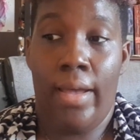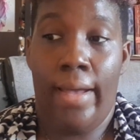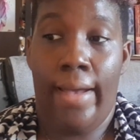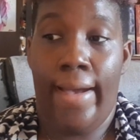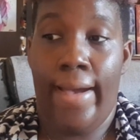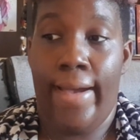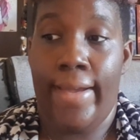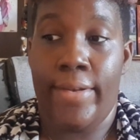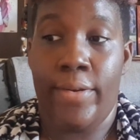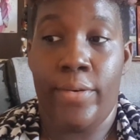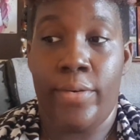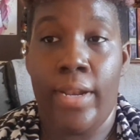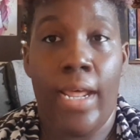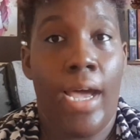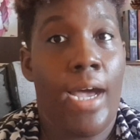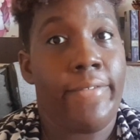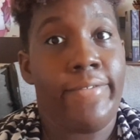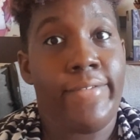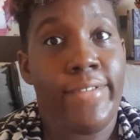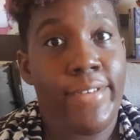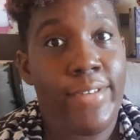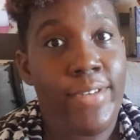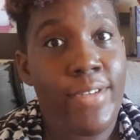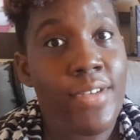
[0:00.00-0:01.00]
I don't
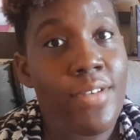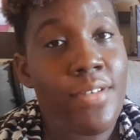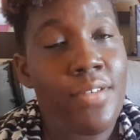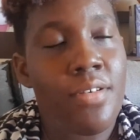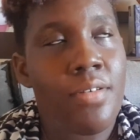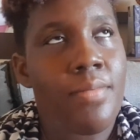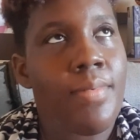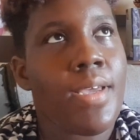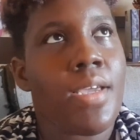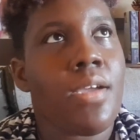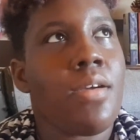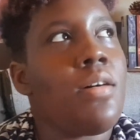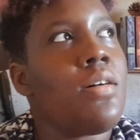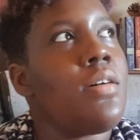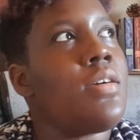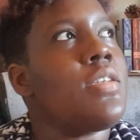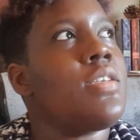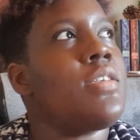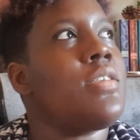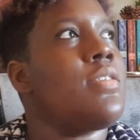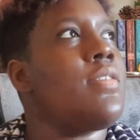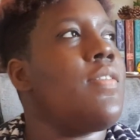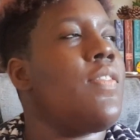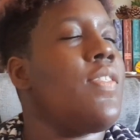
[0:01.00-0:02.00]
have to do. Oh my
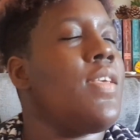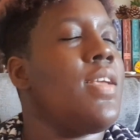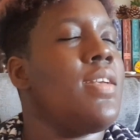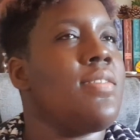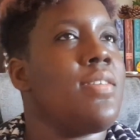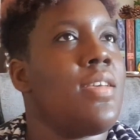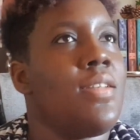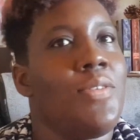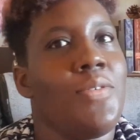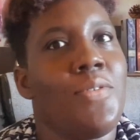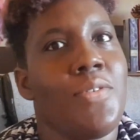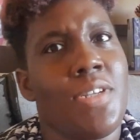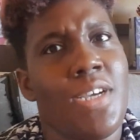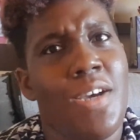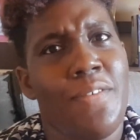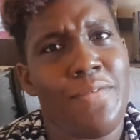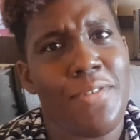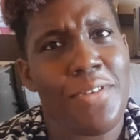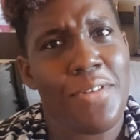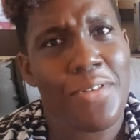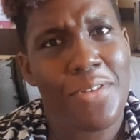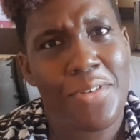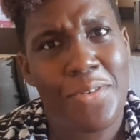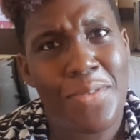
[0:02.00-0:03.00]
gosh, the things I don't have
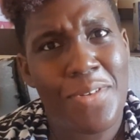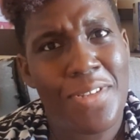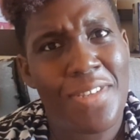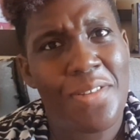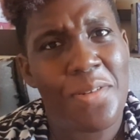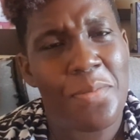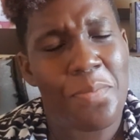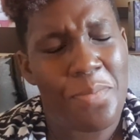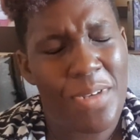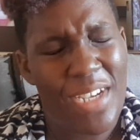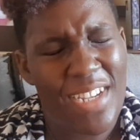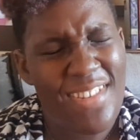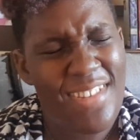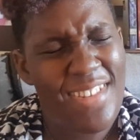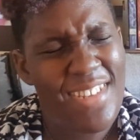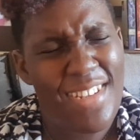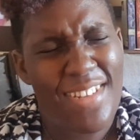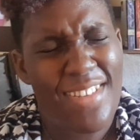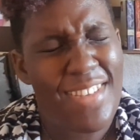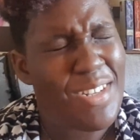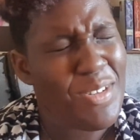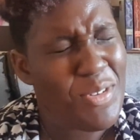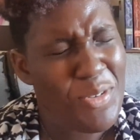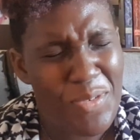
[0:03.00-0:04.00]
to do is the best
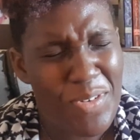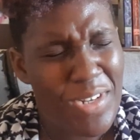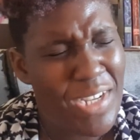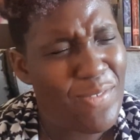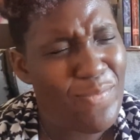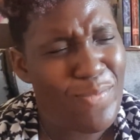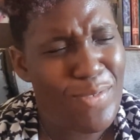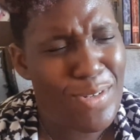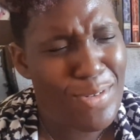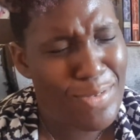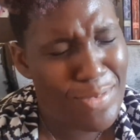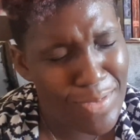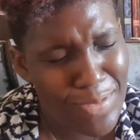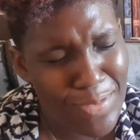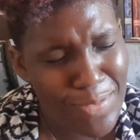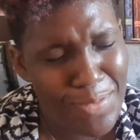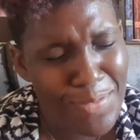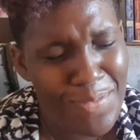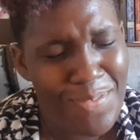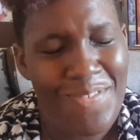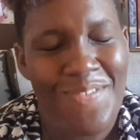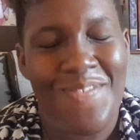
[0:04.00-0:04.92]
things I don't have to do.